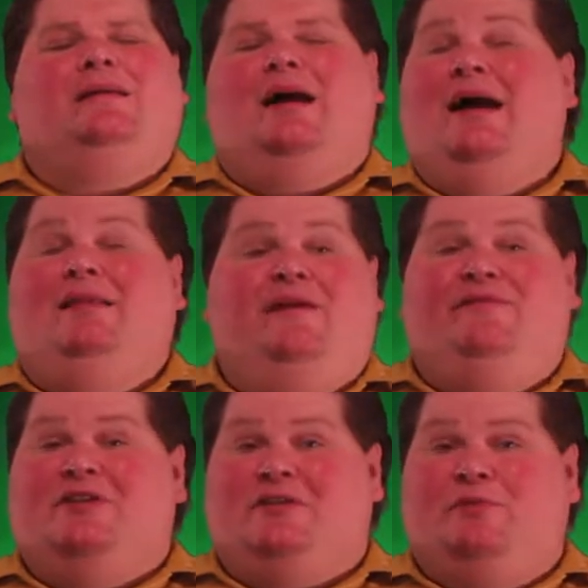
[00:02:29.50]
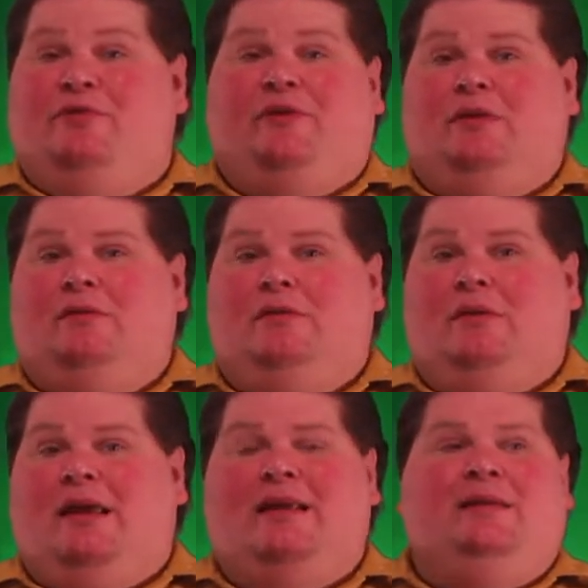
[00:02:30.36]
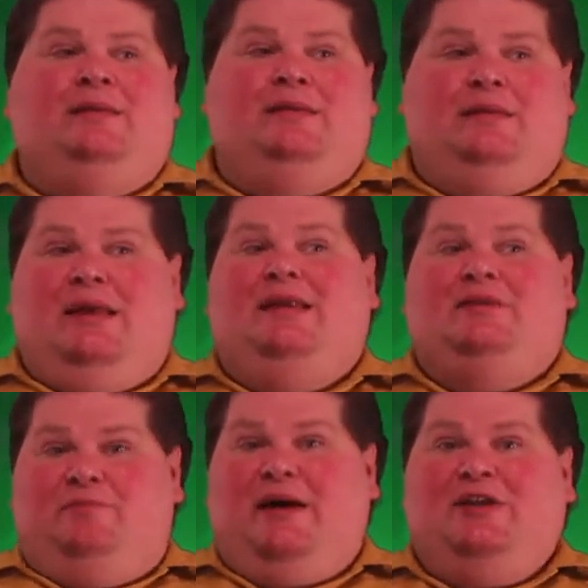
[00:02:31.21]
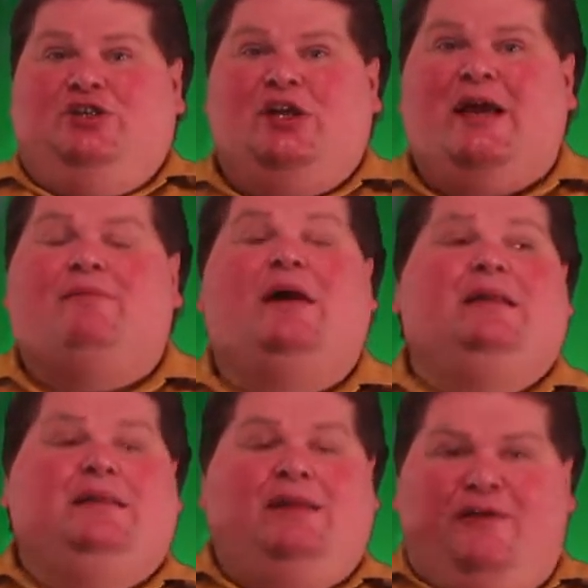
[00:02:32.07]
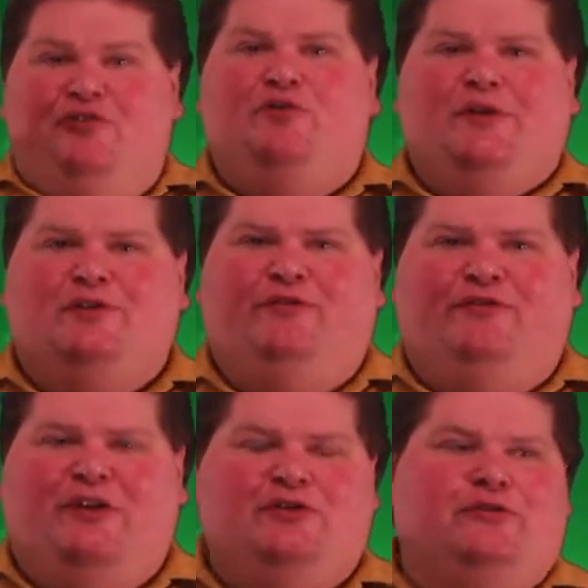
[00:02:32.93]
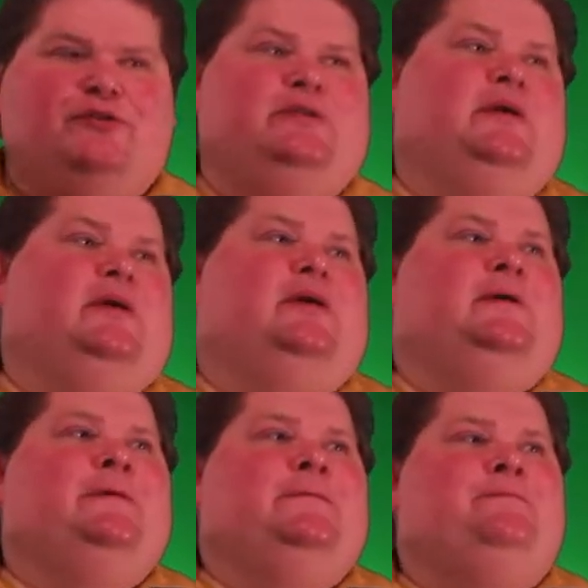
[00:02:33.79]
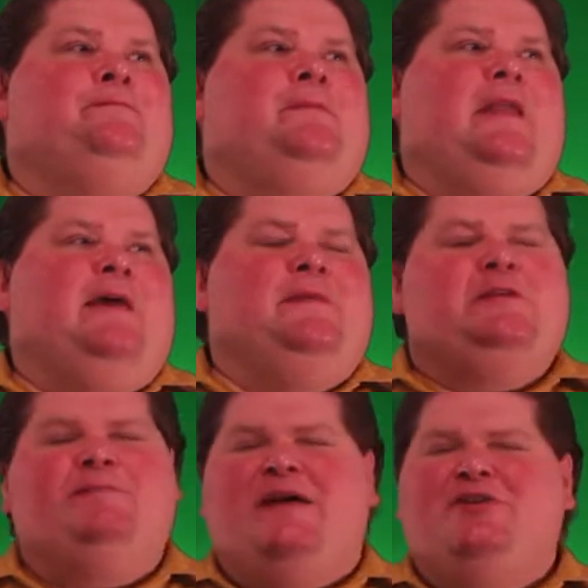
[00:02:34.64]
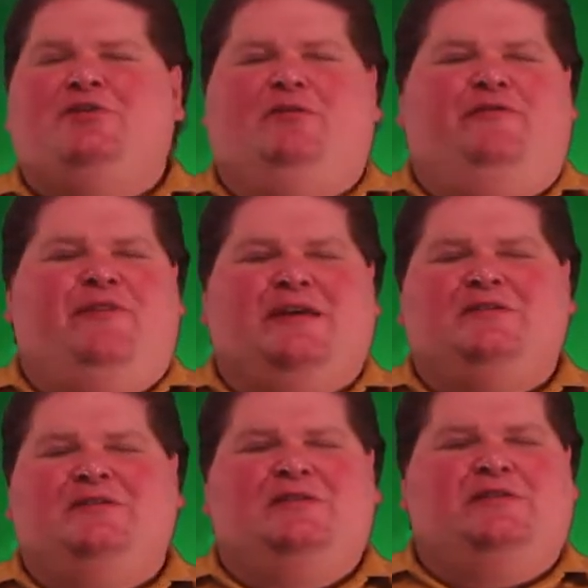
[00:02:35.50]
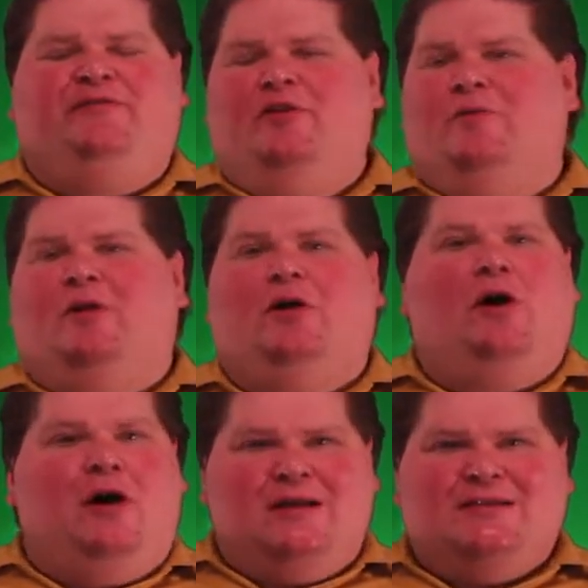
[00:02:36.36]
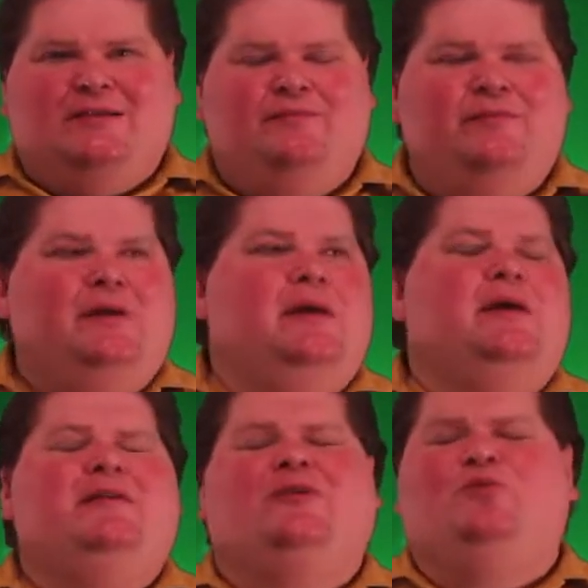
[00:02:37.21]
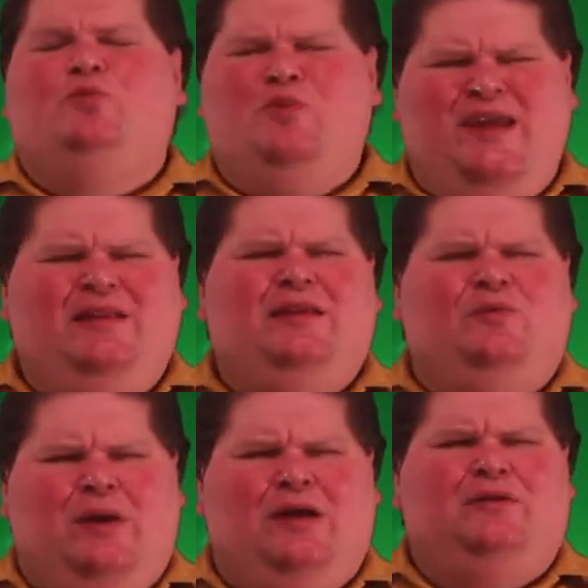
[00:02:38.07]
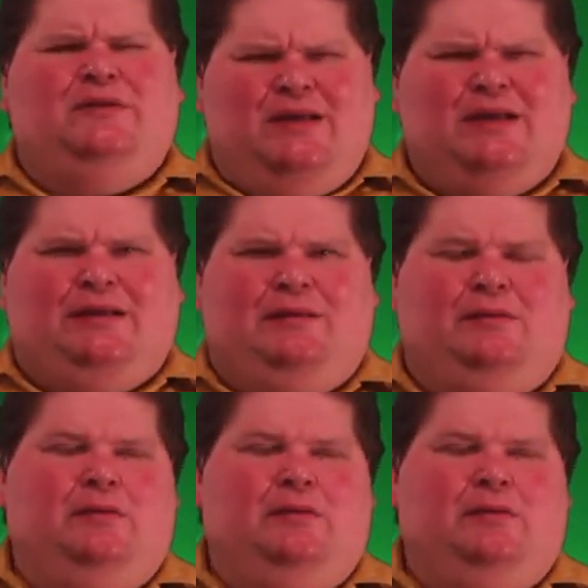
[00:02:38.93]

I love this movie, and it is my jam. I love creature features, and the special effects in this film are awesome. They're really well done.